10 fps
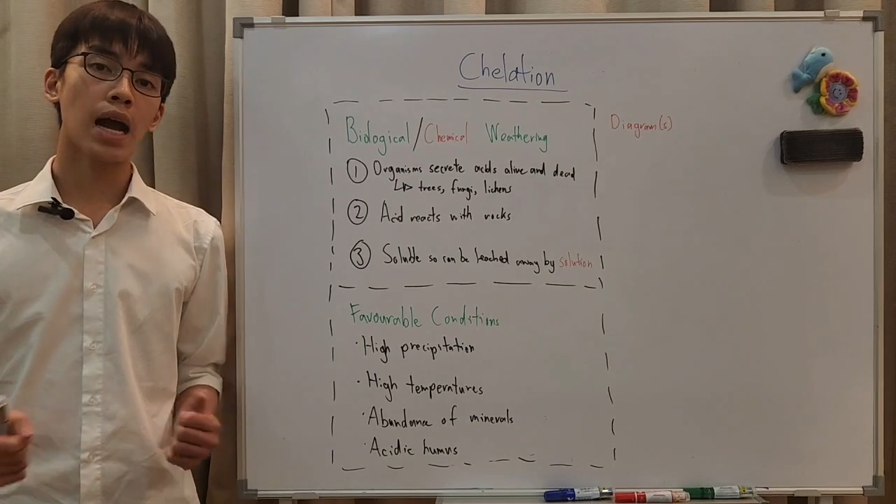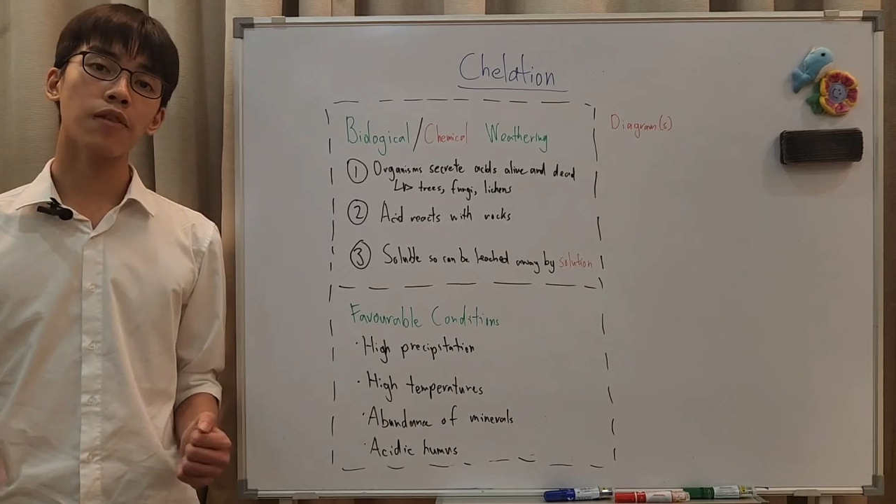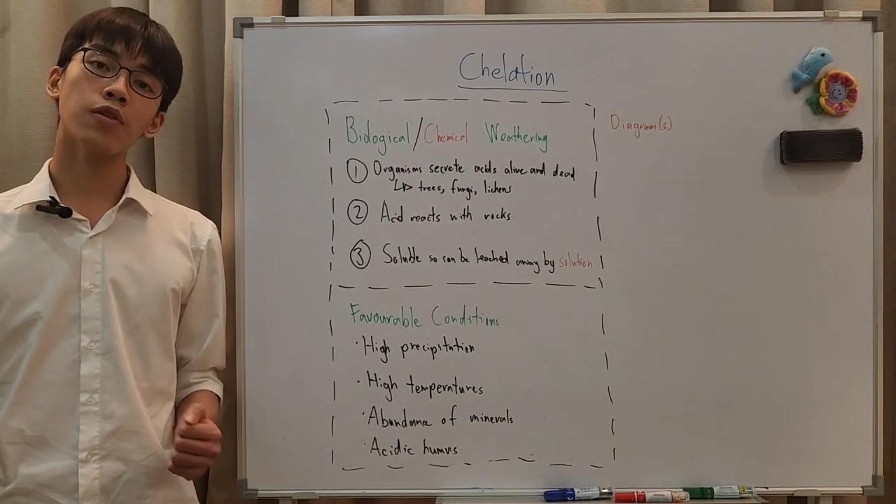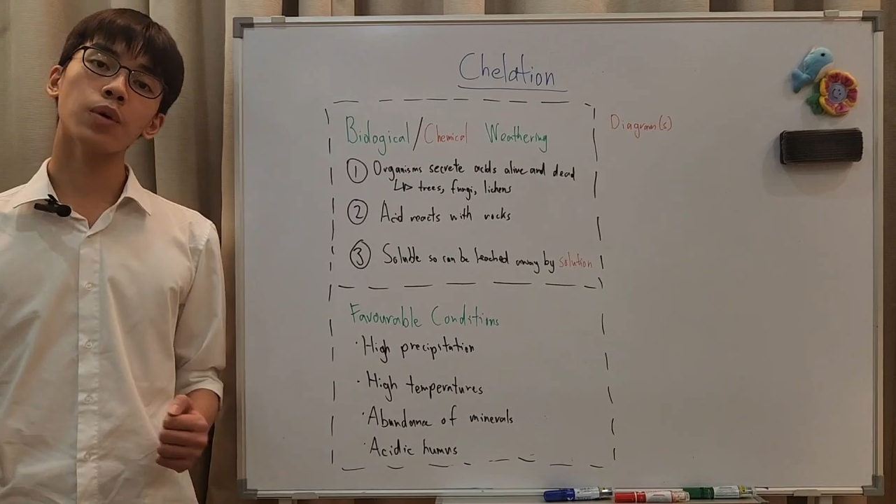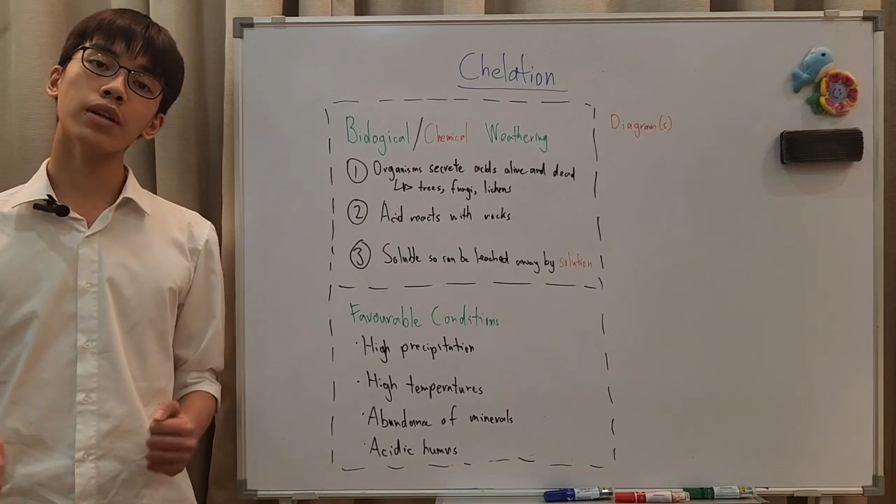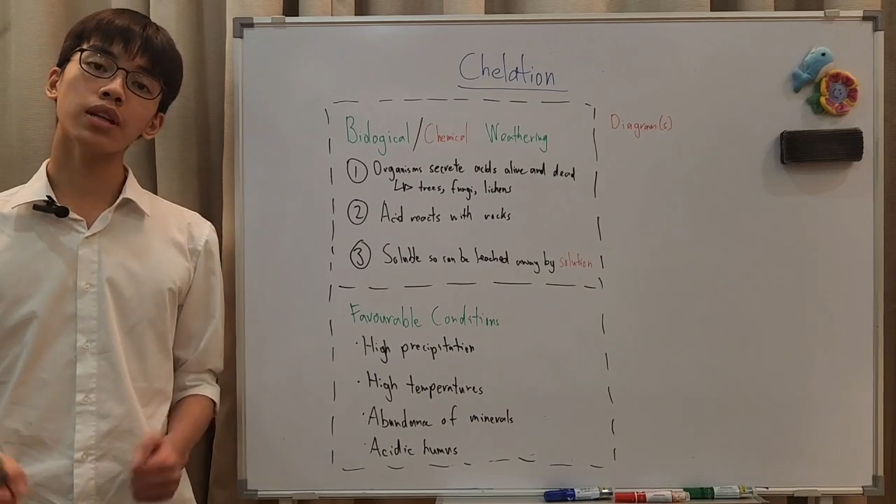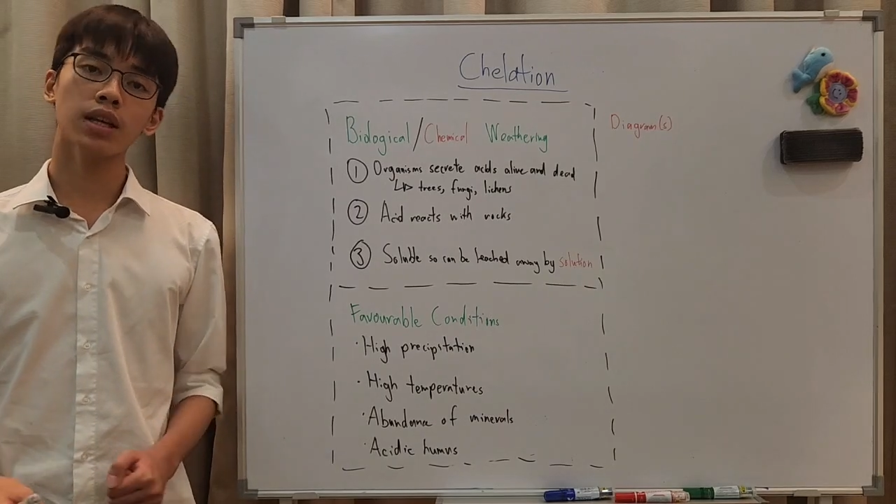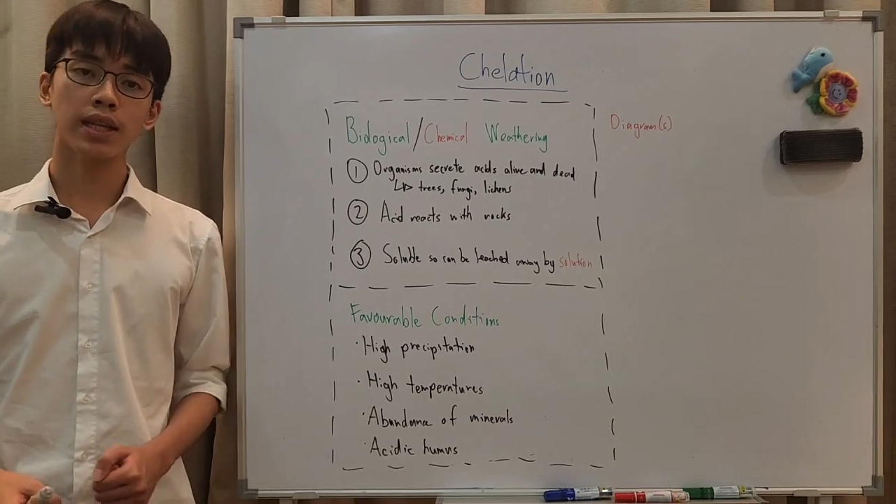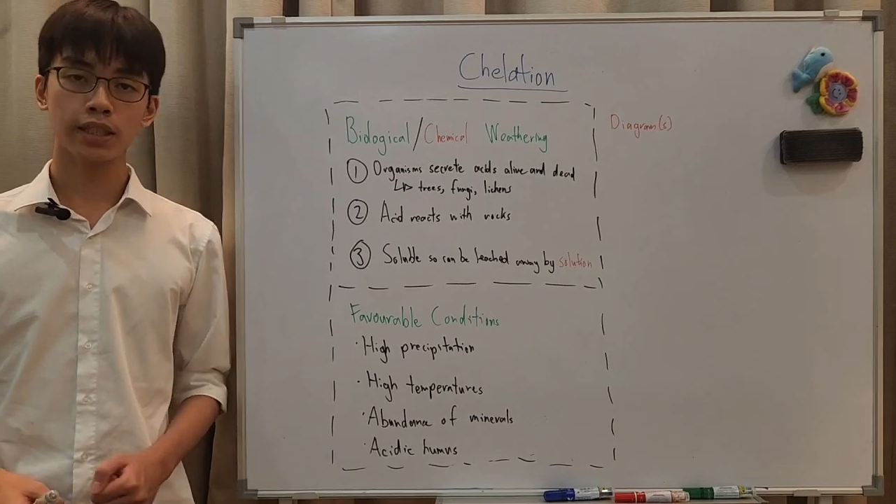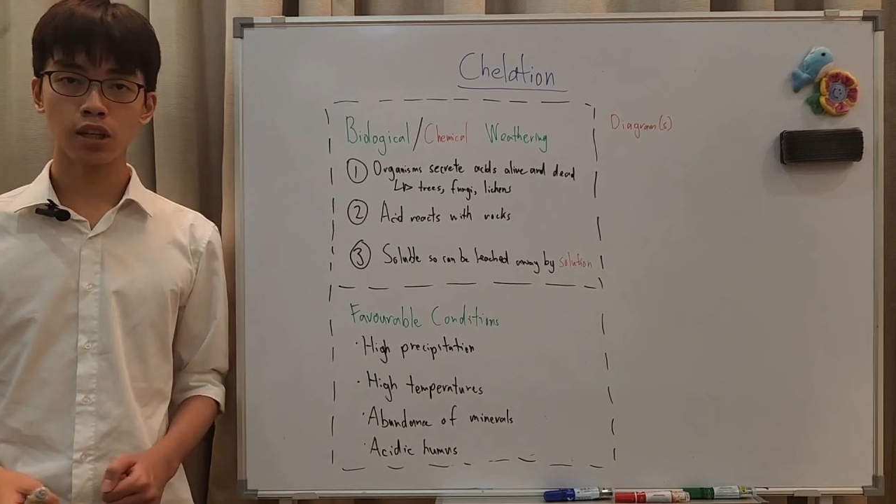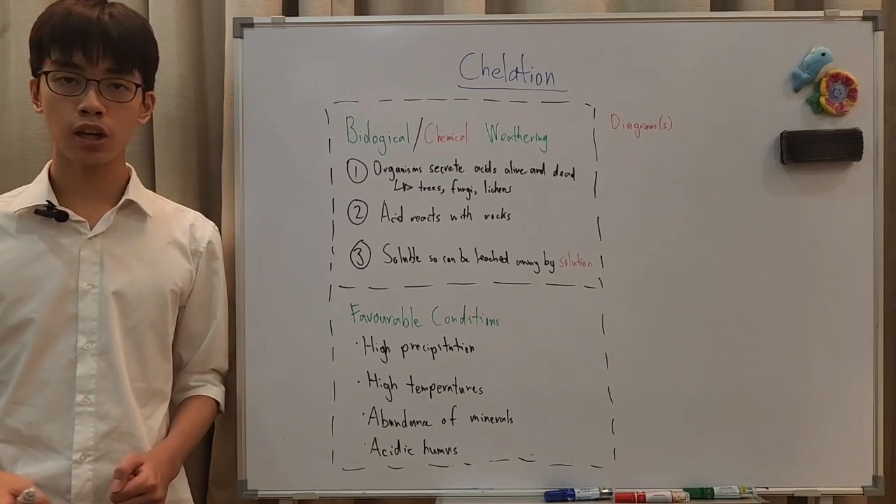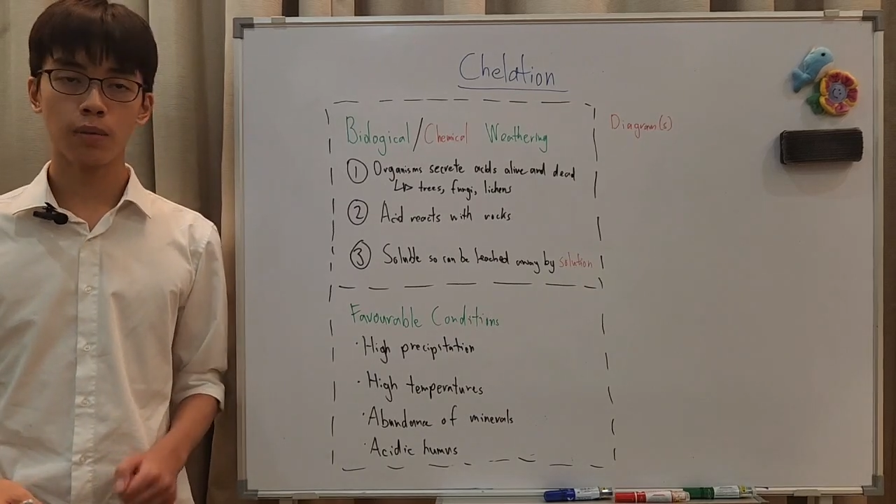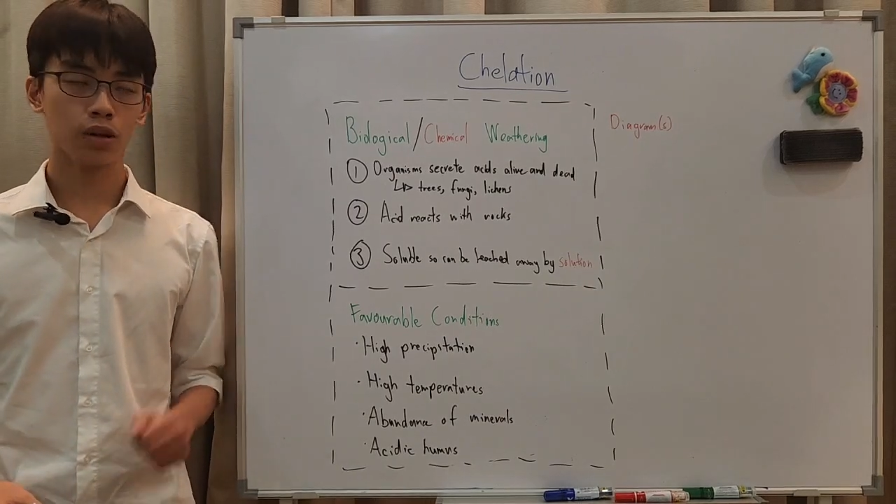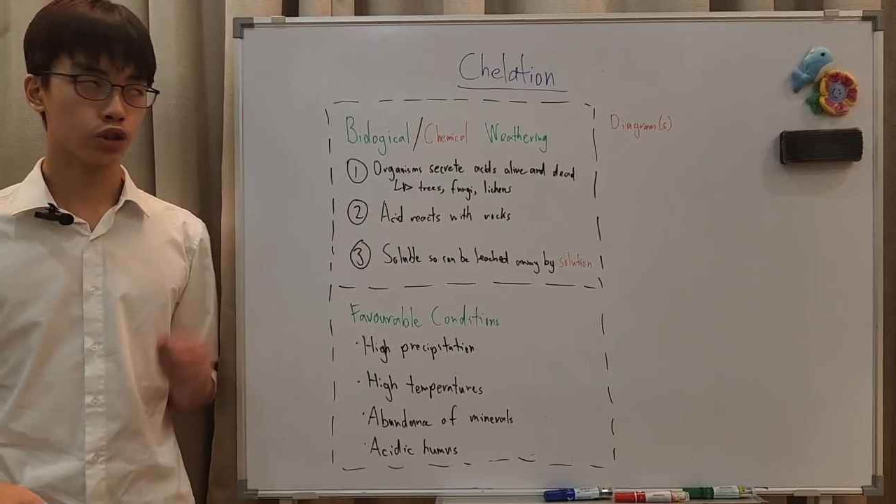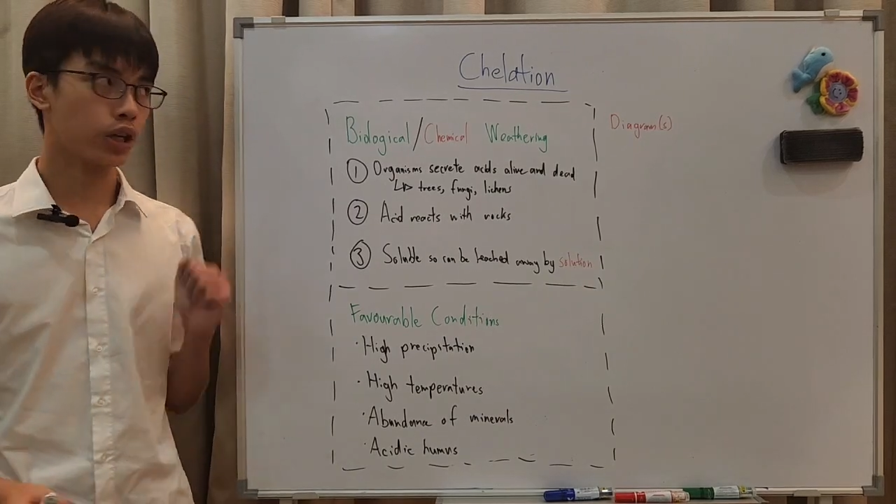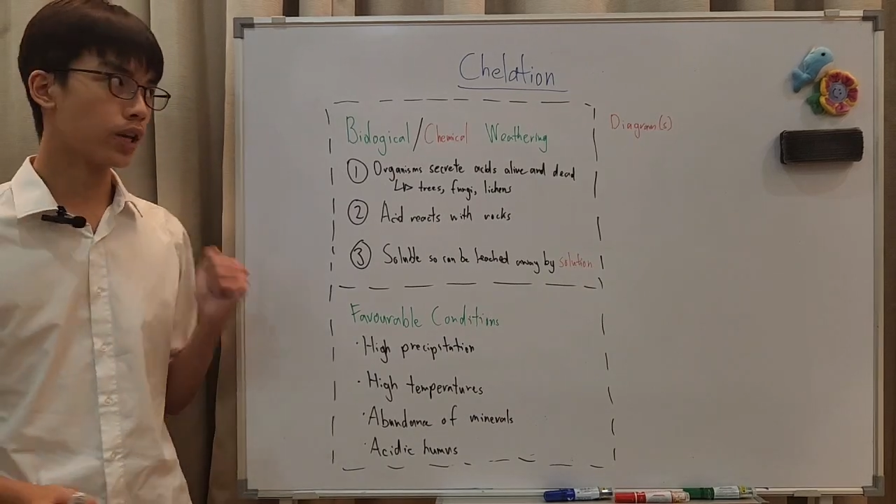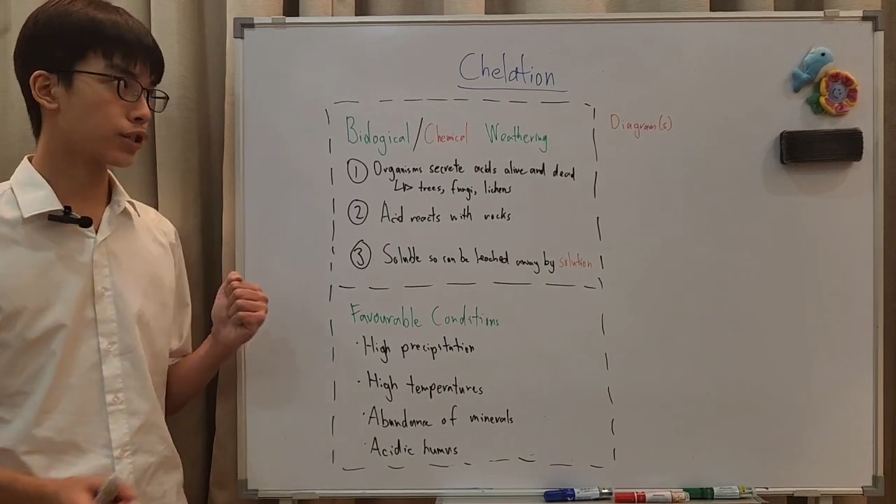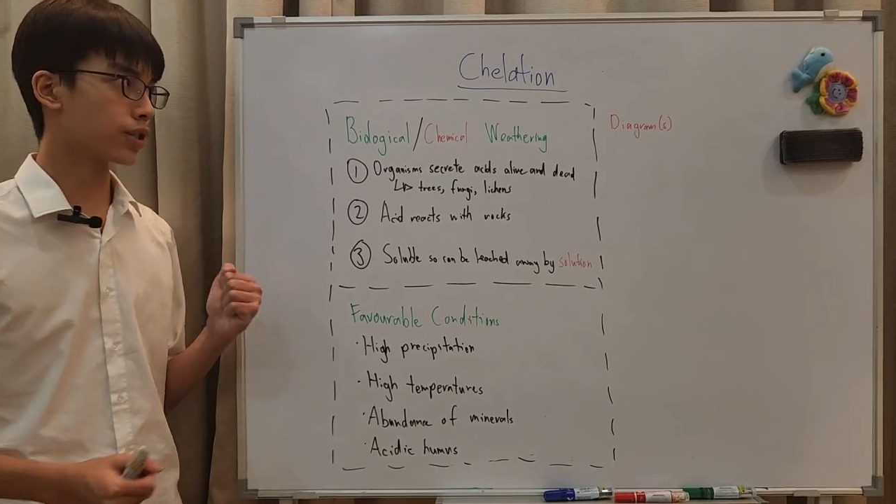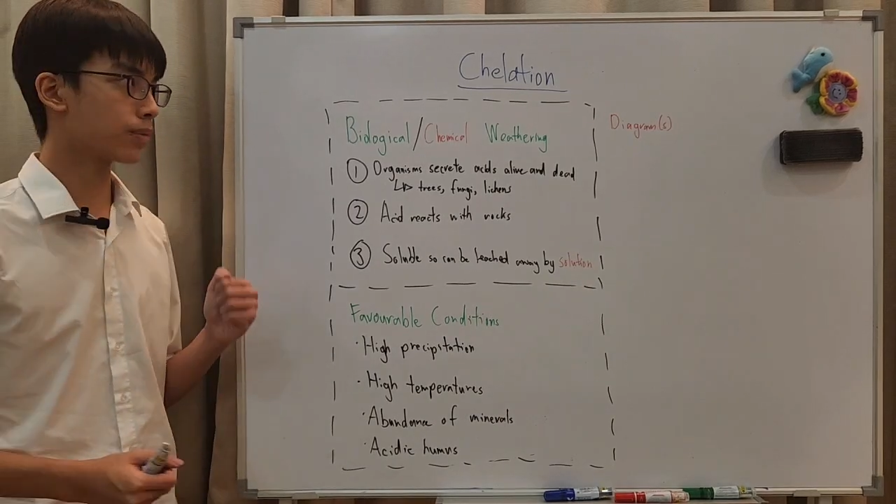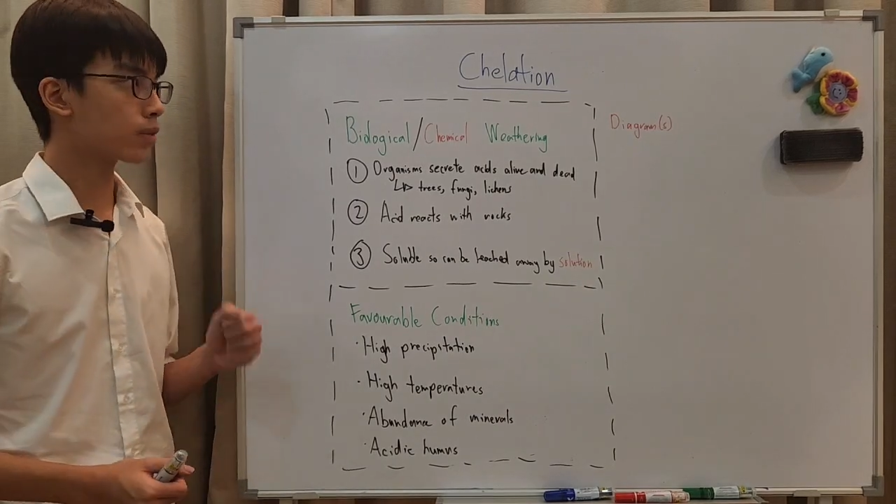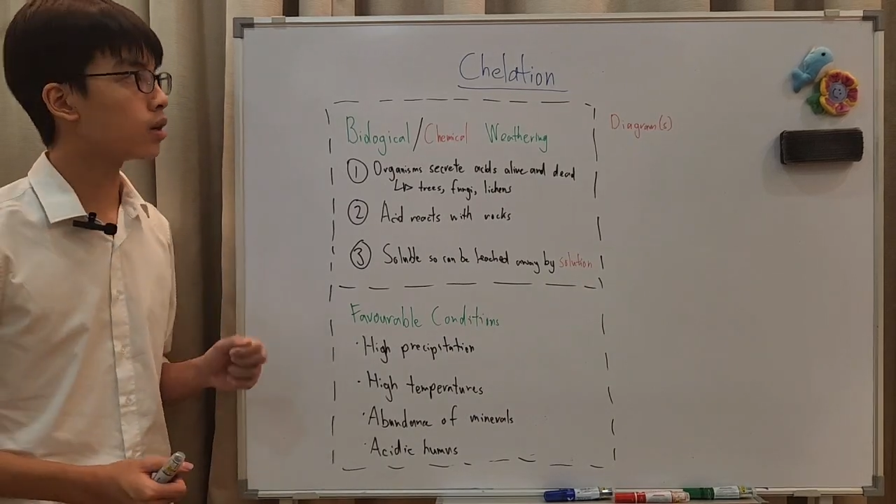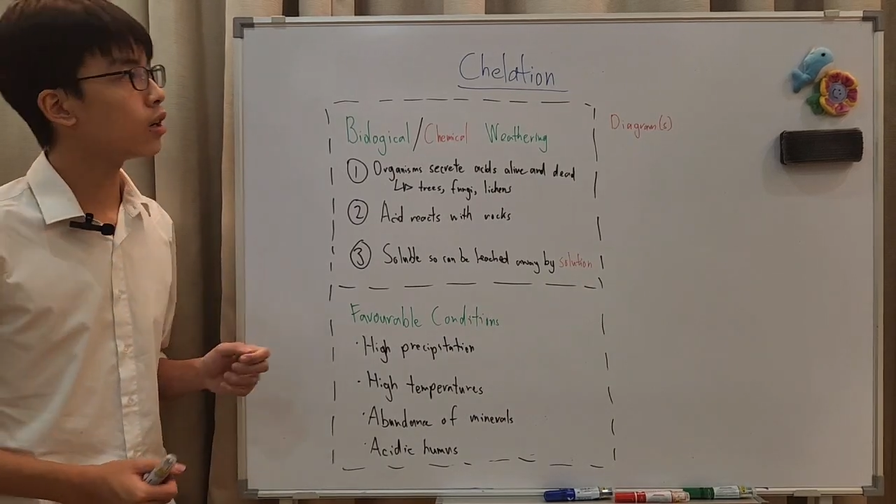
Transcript: Hi everyone, let's talk about chelation.